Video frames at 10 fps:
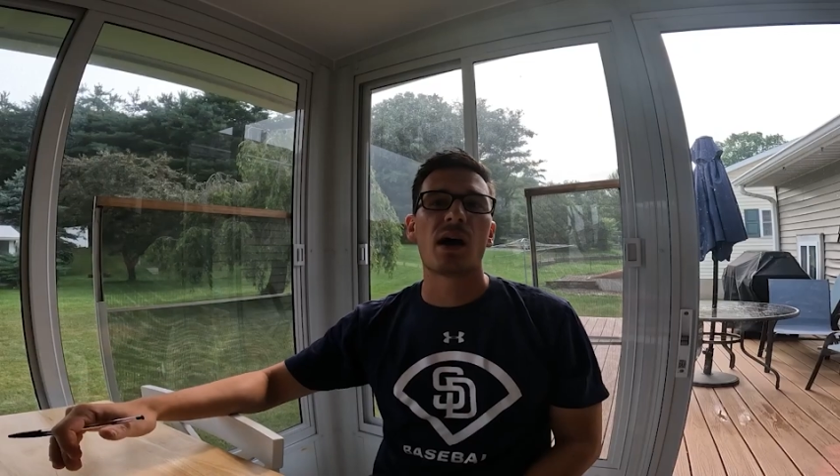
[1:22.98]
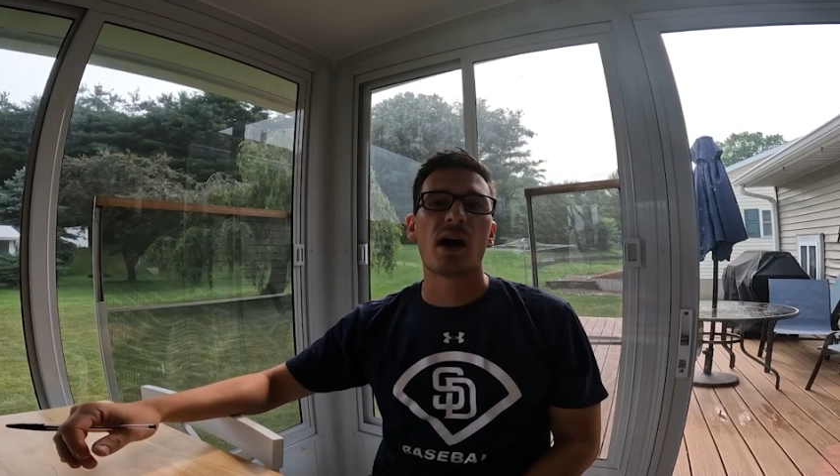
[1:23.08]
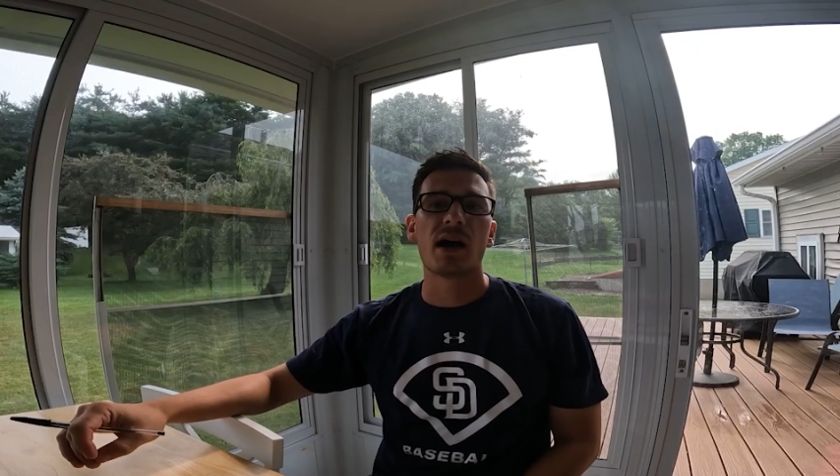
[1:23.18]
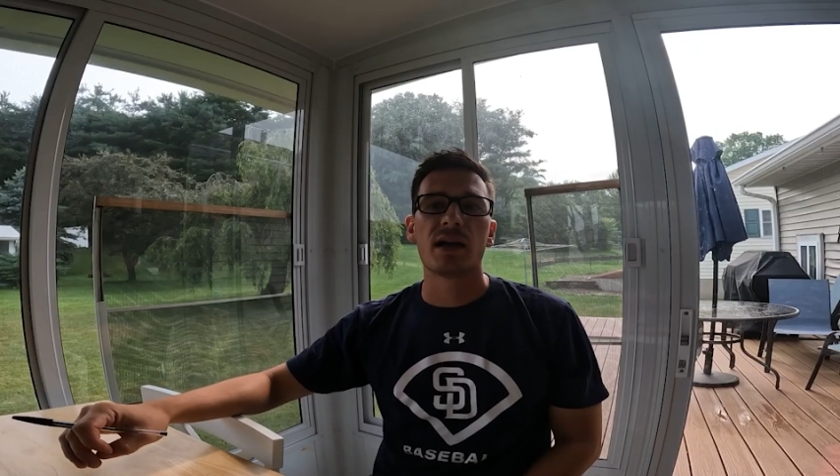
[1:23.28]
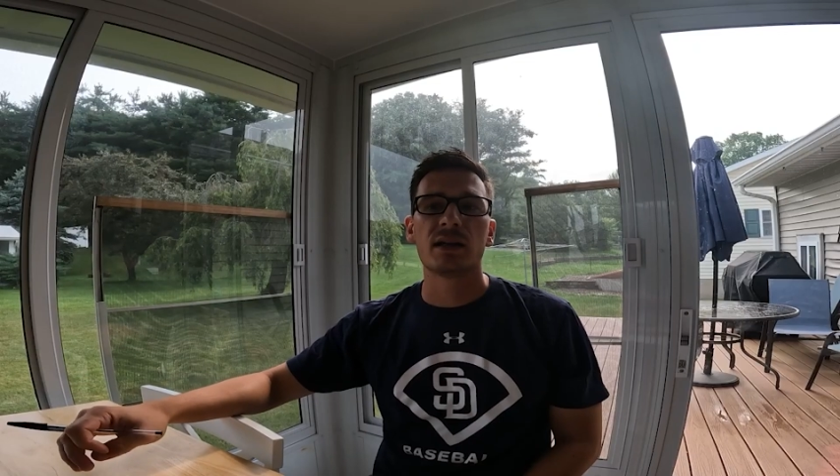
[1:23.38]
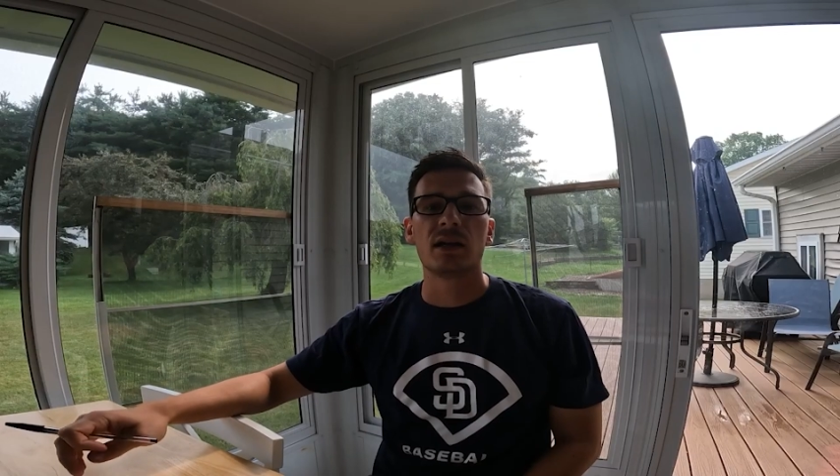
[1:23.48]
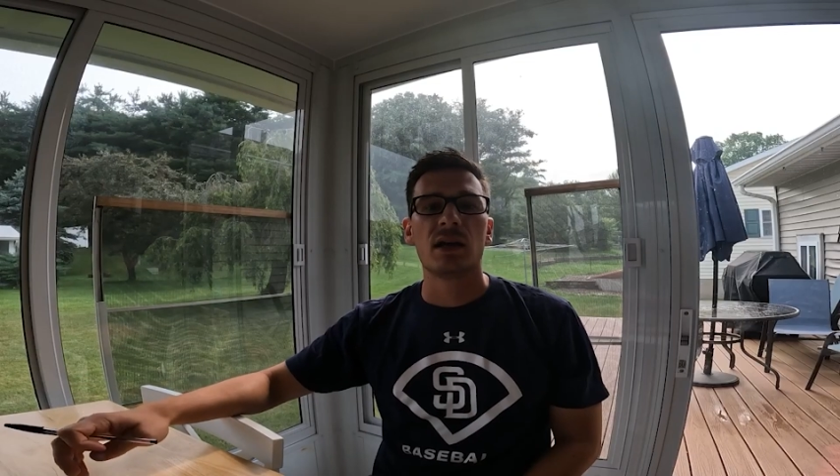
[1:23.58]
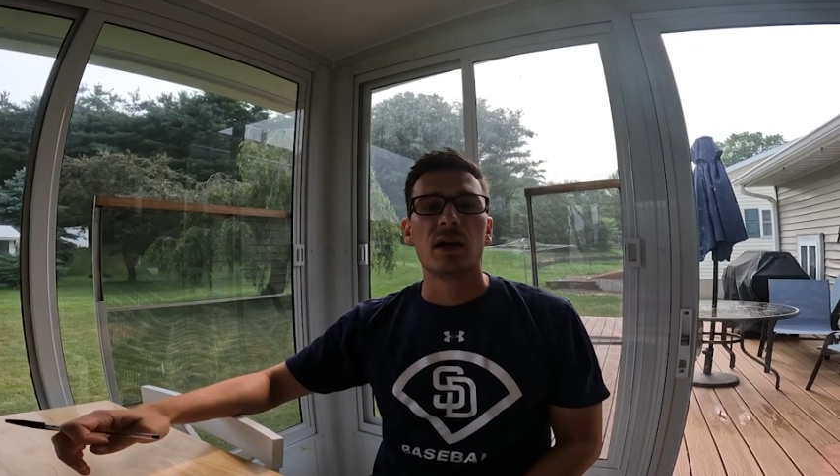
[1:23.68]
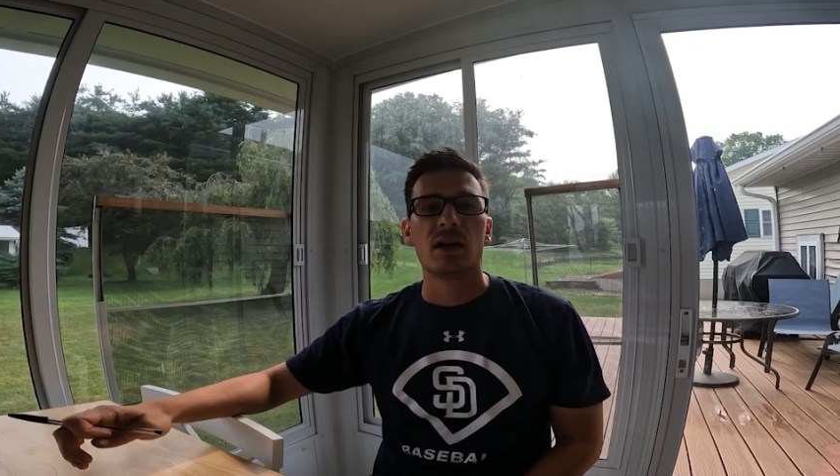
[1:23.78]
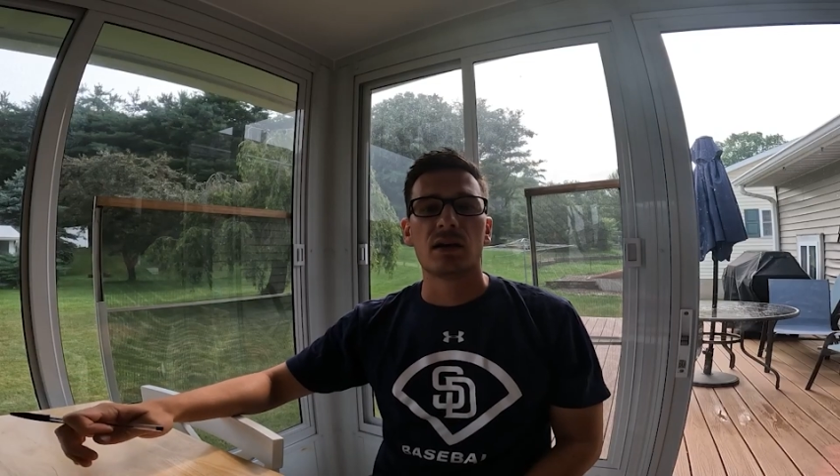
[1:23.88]
by
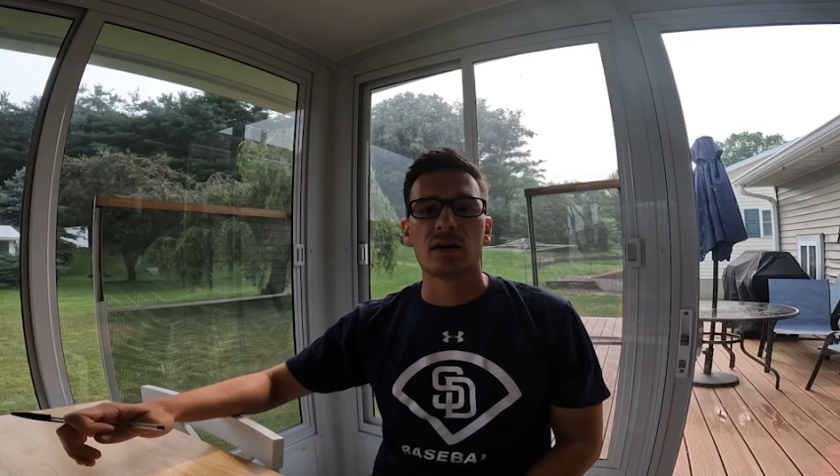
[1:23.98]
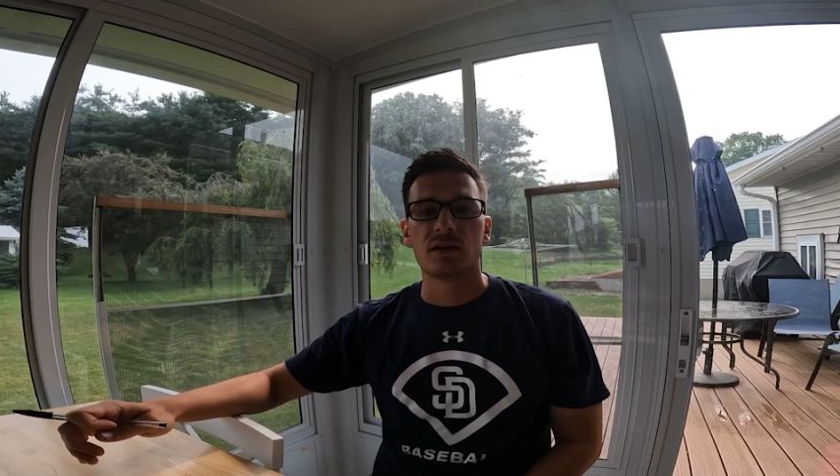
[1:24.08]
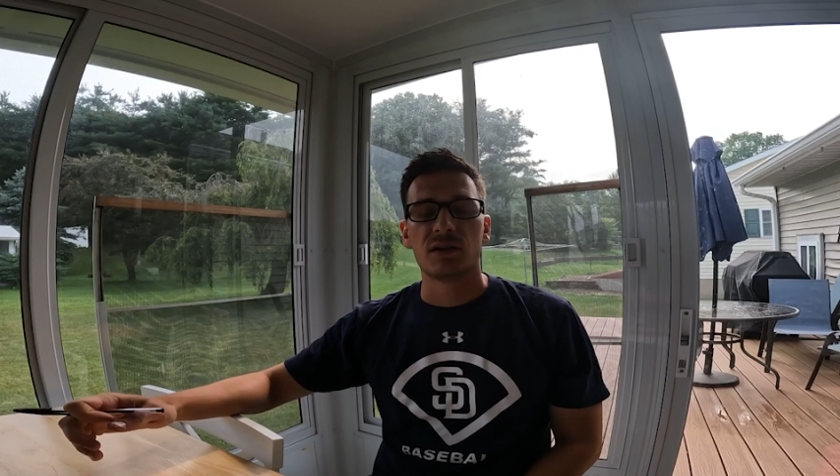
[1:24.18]
uh,